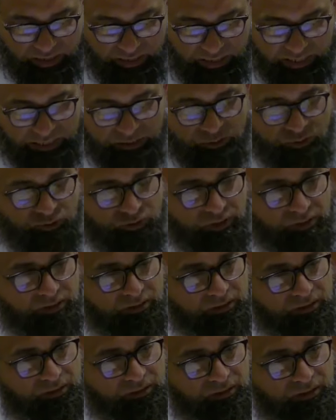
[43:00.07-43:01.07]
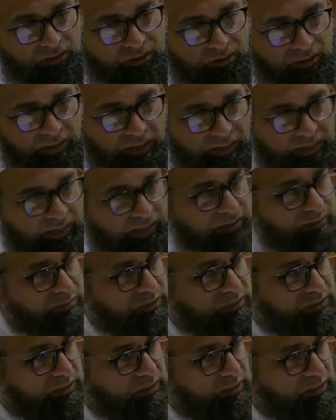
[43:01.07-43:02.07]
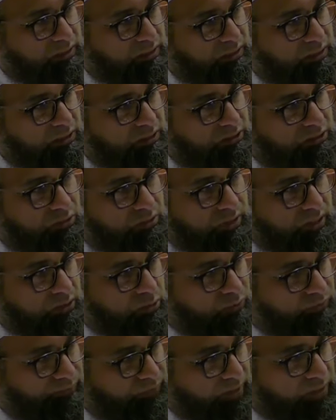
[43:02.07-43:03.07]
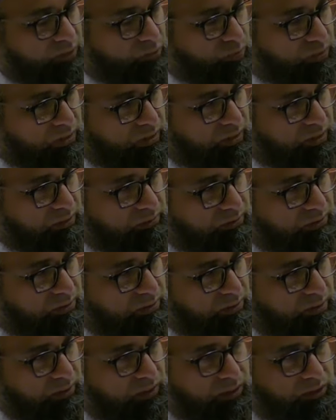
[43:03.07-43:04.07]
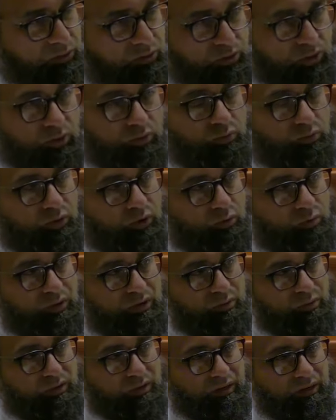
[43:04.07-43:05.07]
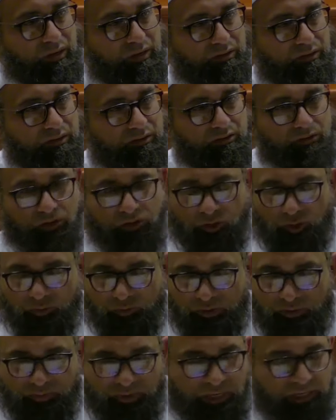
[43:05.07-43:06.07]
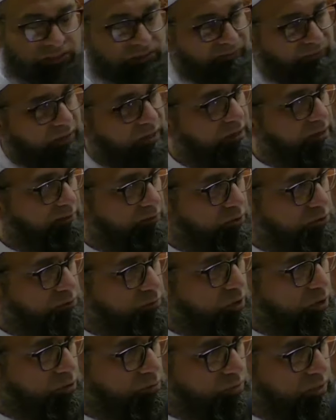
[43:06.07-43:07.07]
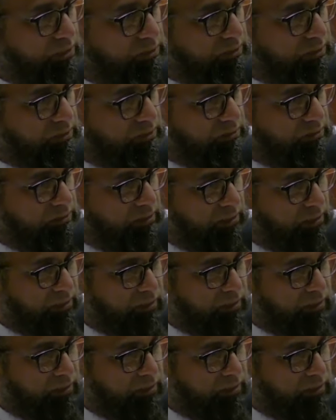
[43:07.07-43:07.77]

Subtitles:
hatred and enmity, so that you fight one another and you go to war with one another. You know, human beings fighting for small reasons.